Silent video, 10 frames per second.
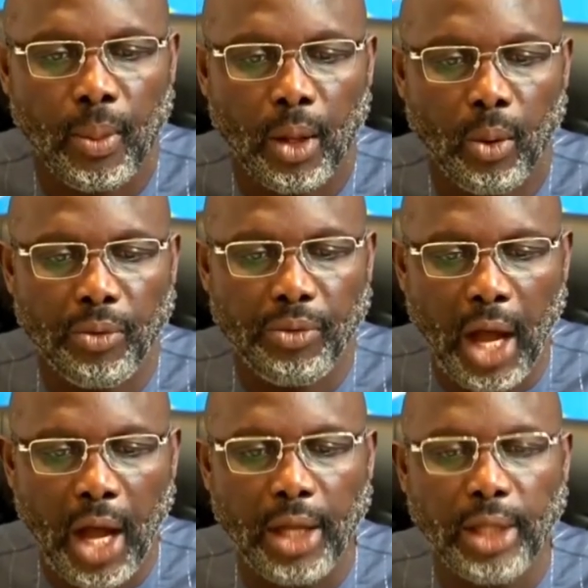
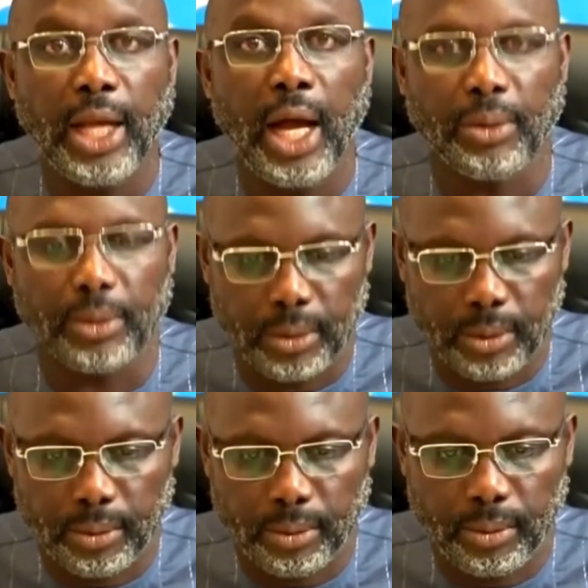without a doubt,
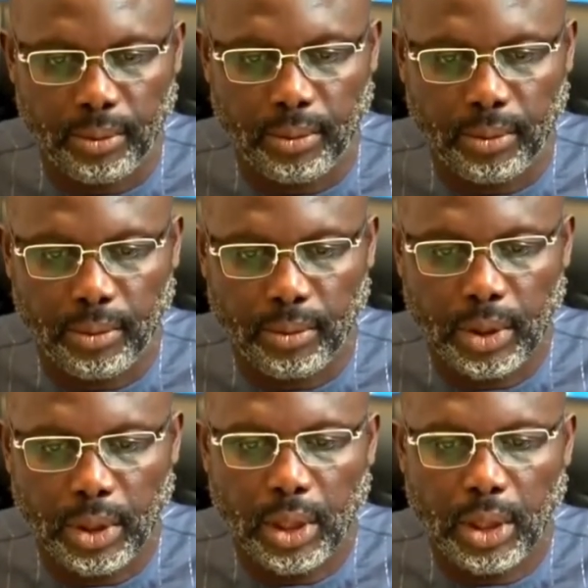
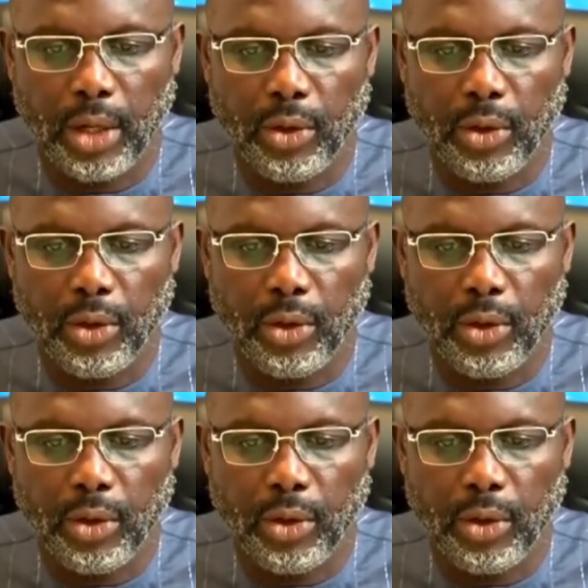the